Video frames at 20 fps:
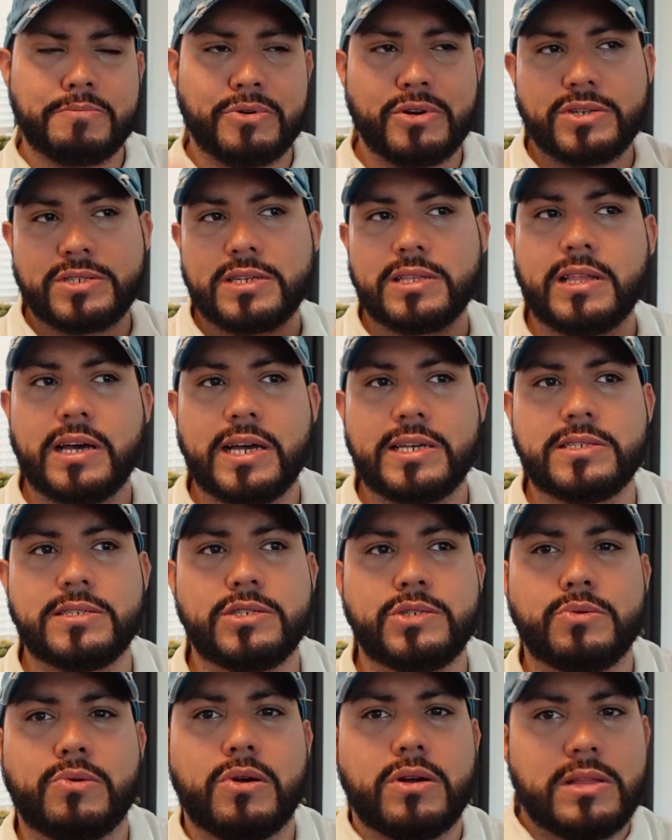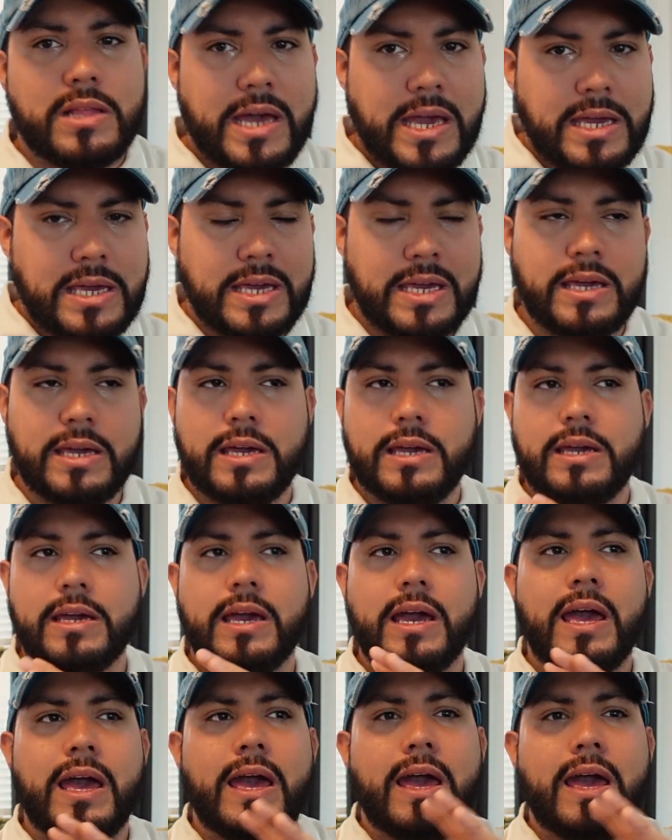personalize it to our liking.